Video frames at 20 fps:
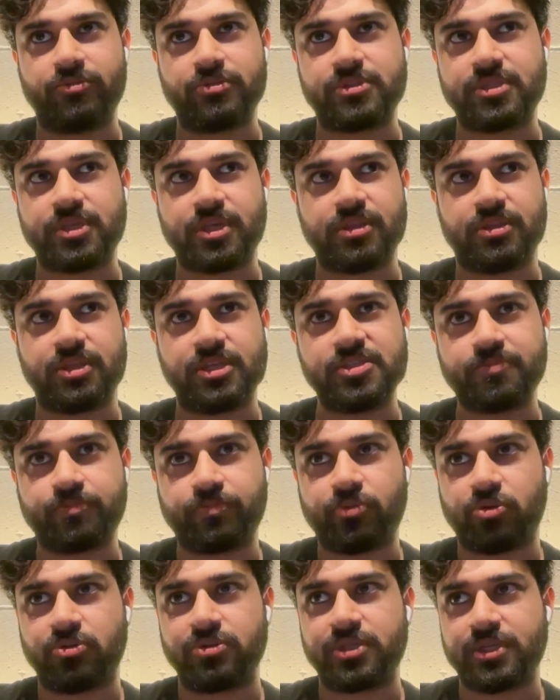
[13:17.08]
I would say
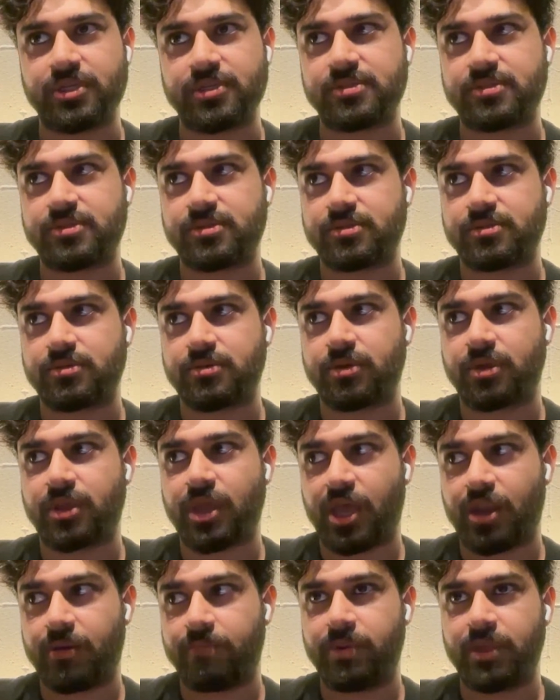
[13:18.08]
this process
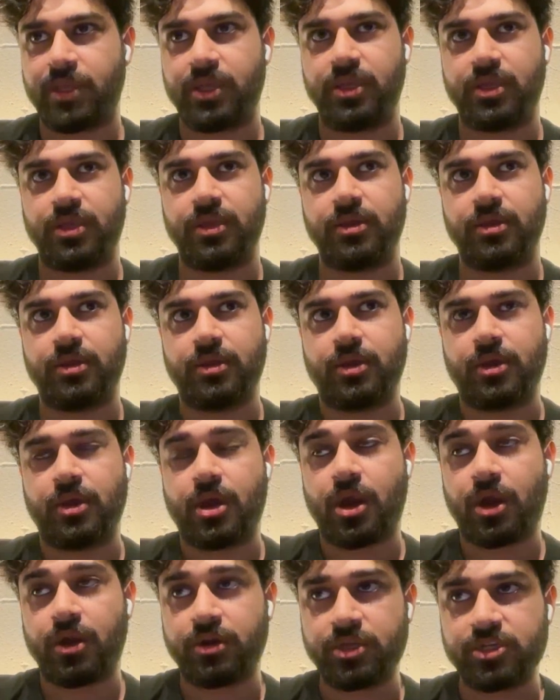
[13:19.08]
can be
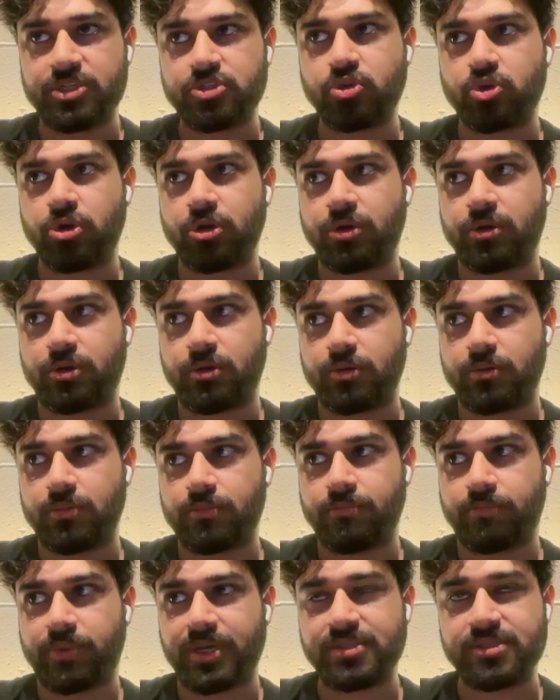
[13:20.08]
understood
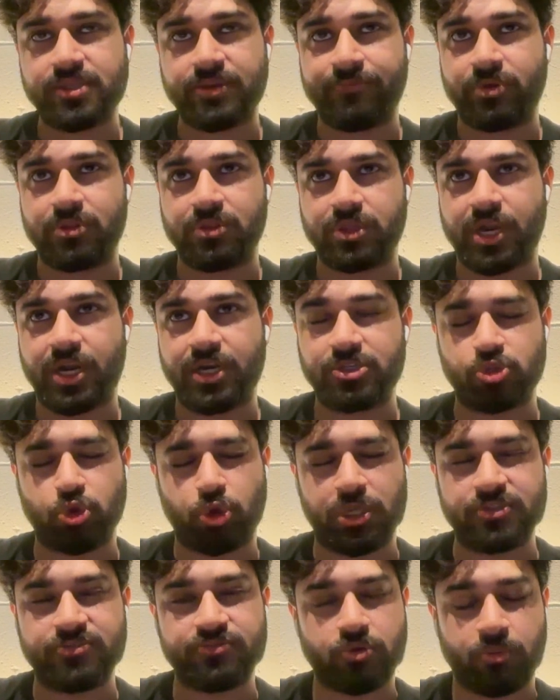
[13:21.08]
by someone
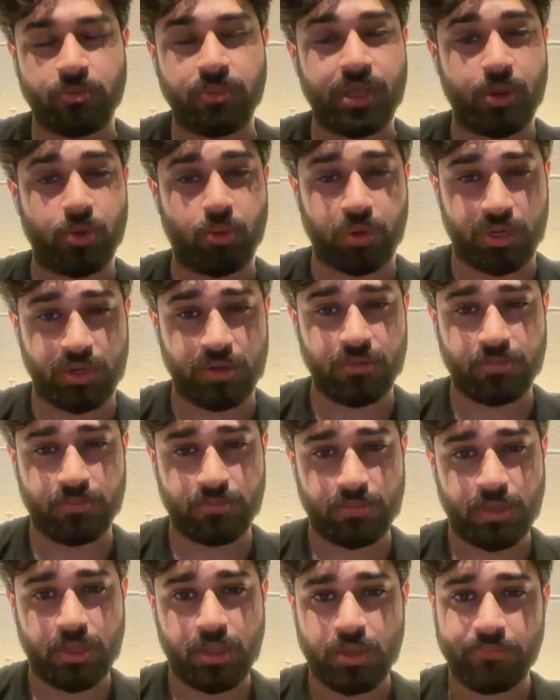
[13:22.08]
that joins from day
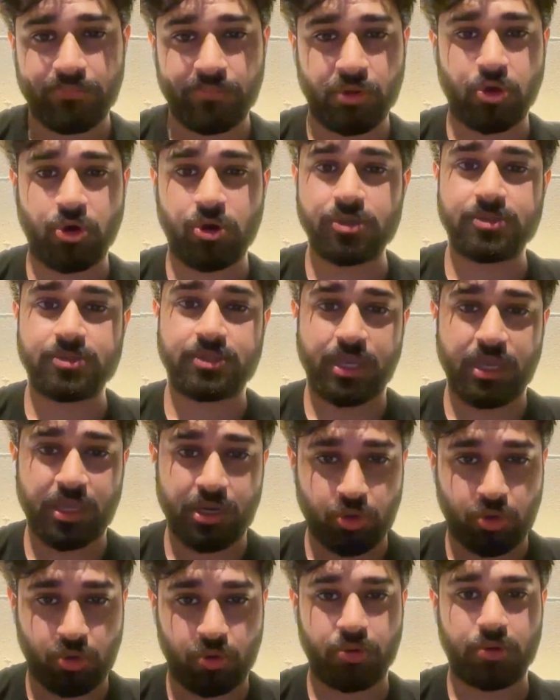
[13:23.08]
one because
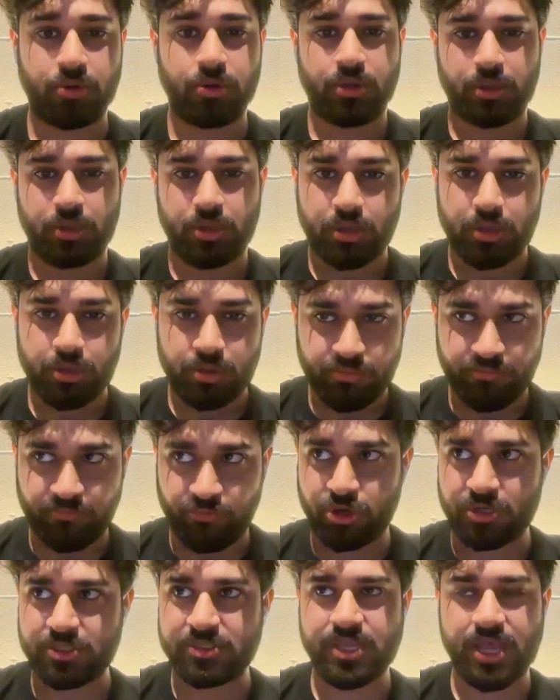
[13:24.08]
they know
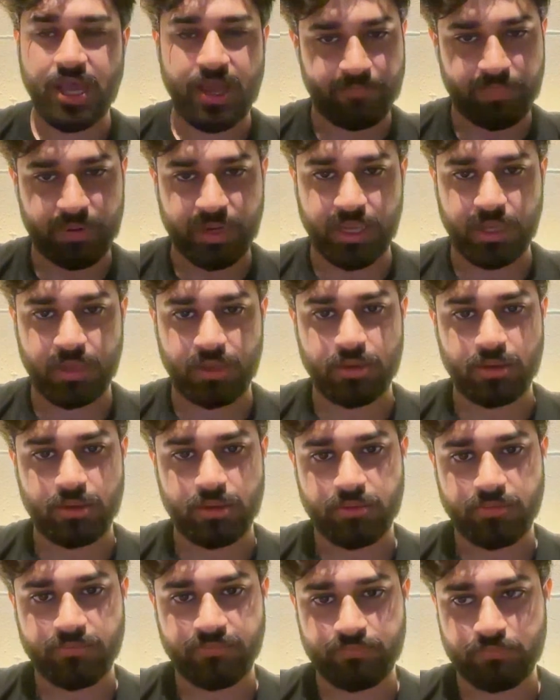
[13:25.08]
what's
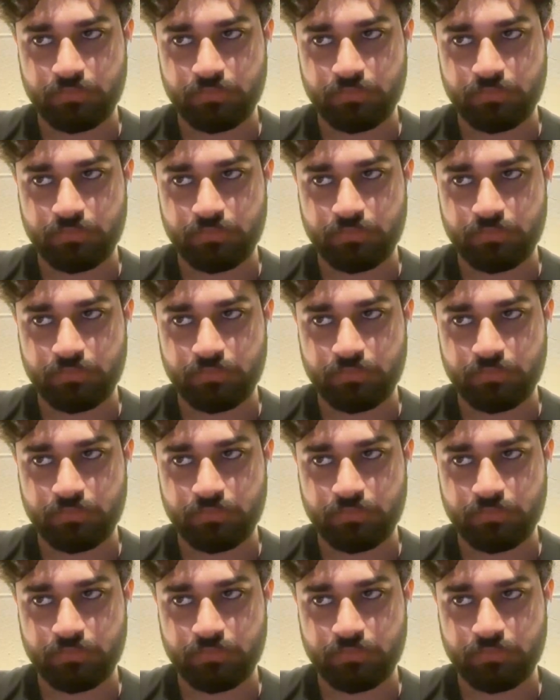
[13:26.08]
happening.